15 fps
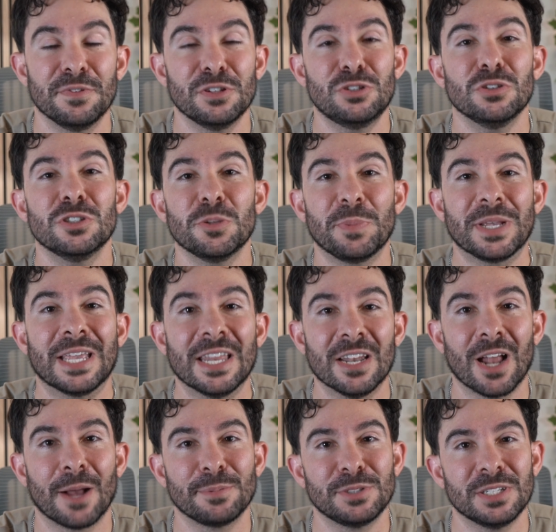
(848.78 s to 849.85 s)
you choose the begin
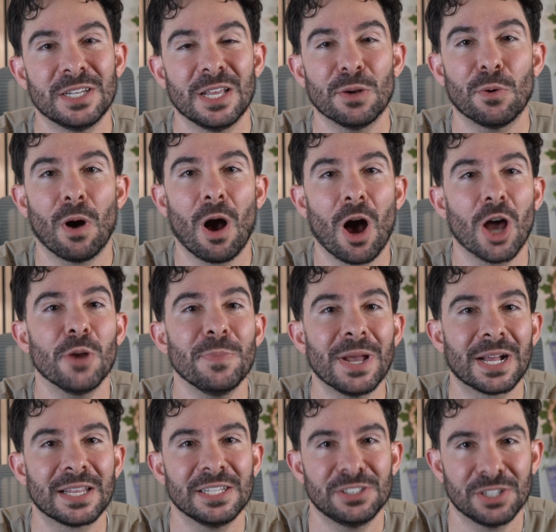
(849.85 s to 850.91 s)
option, it will
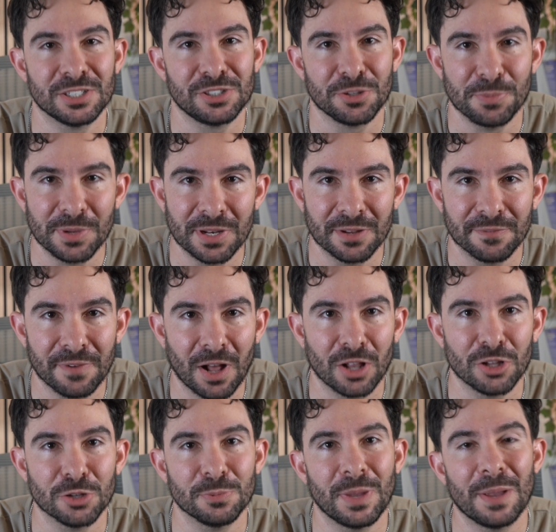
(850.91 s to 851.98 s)
automatically adjust your media
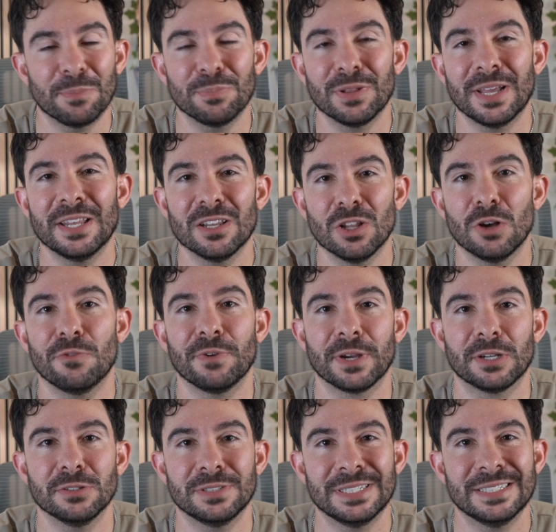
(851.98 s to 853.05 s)
volume and play the low
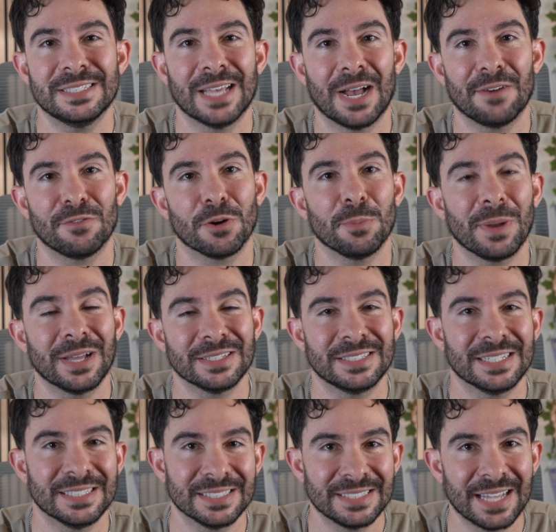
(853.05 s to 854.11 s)
frequency sound for about
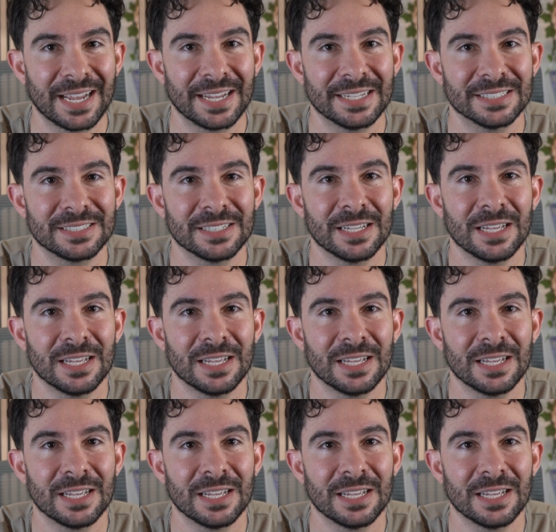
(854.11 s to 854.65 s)
10 seconds.